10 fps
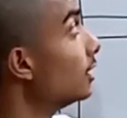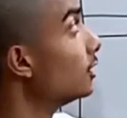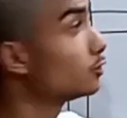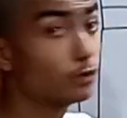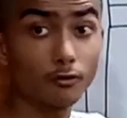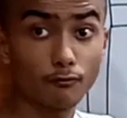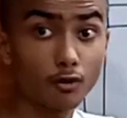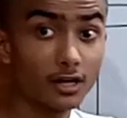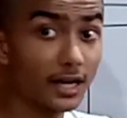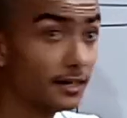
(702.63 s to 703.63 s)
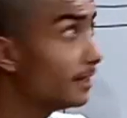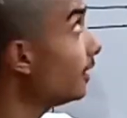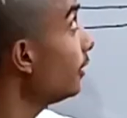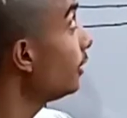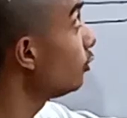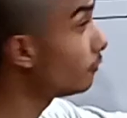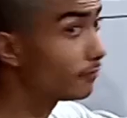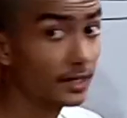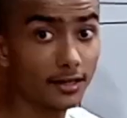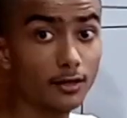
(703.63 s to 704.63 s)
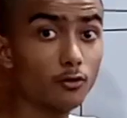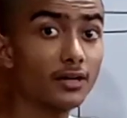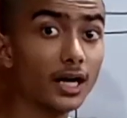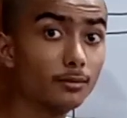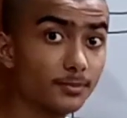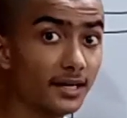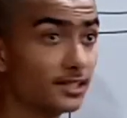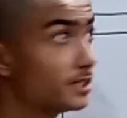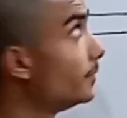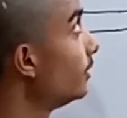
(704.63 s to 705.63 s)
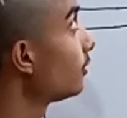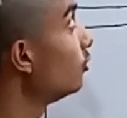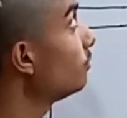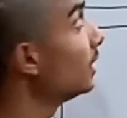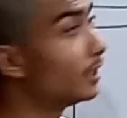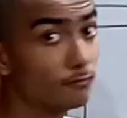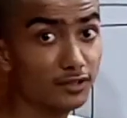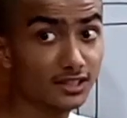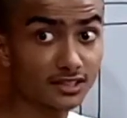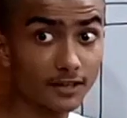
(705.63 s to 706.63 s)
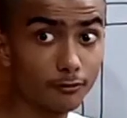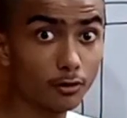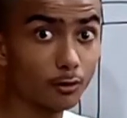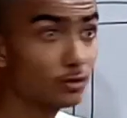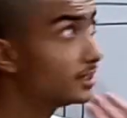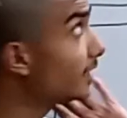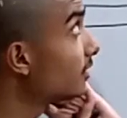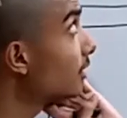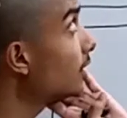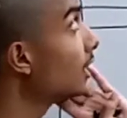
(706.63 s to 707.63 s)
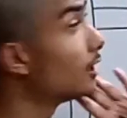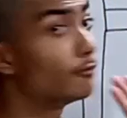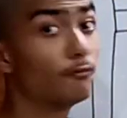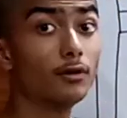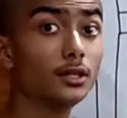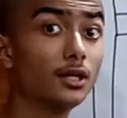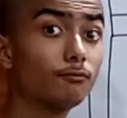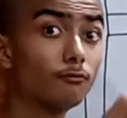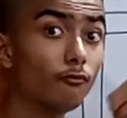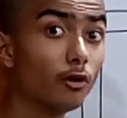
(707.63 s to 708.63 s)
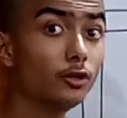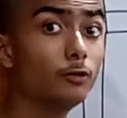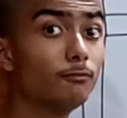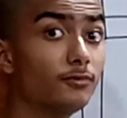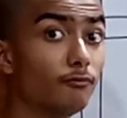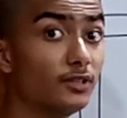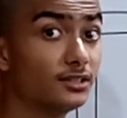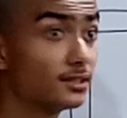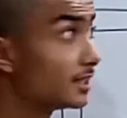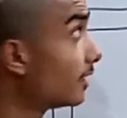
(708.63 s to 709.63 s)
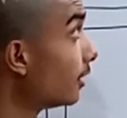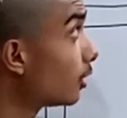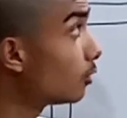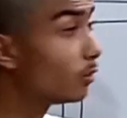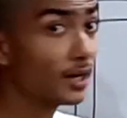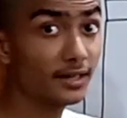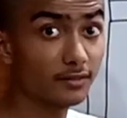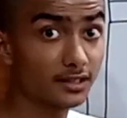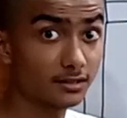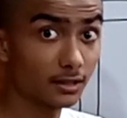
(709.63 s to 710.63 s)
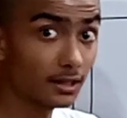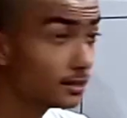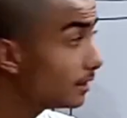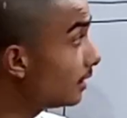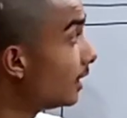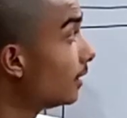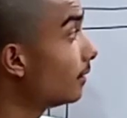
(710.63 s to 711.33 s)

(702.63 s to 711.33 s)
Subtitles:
So for letting it to find into grams per decimeter cube, we just have to know that the volume which is required in the